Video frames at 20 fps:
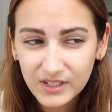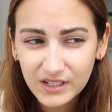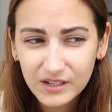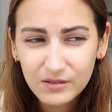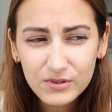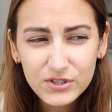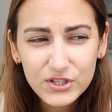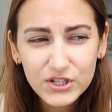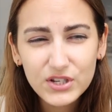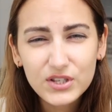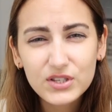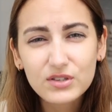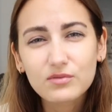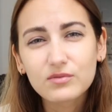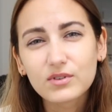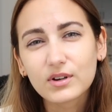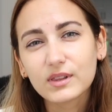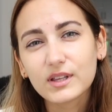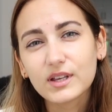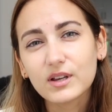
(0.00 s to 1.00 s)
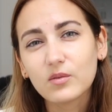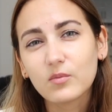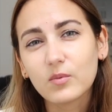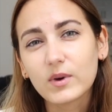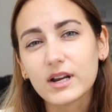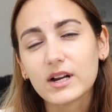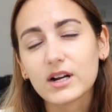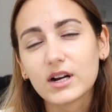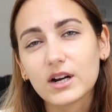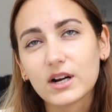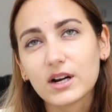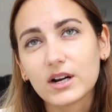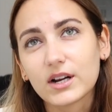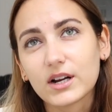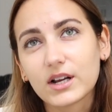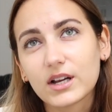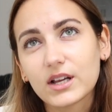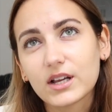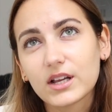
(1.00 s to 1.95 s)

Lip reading: it was just a really weird